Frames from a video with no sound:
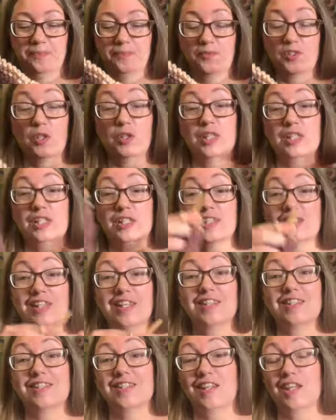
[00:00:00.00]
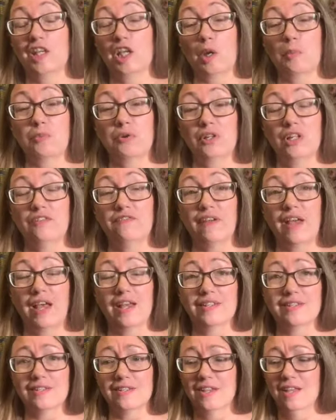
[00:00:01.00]
So it's knitting up really
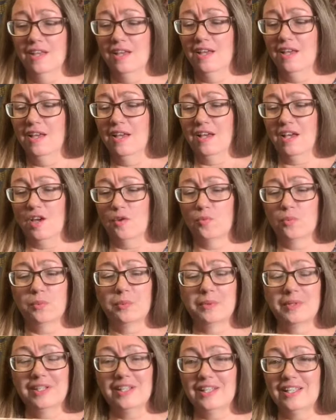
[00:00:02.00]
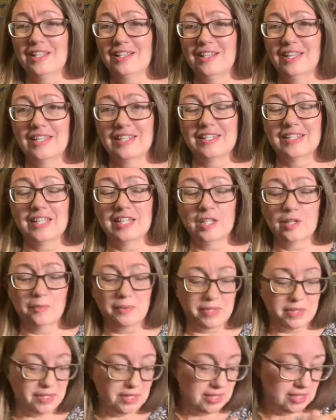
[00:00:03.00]
fast. I really like knitting
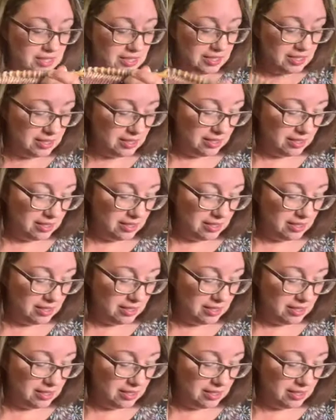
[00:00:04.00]
with this.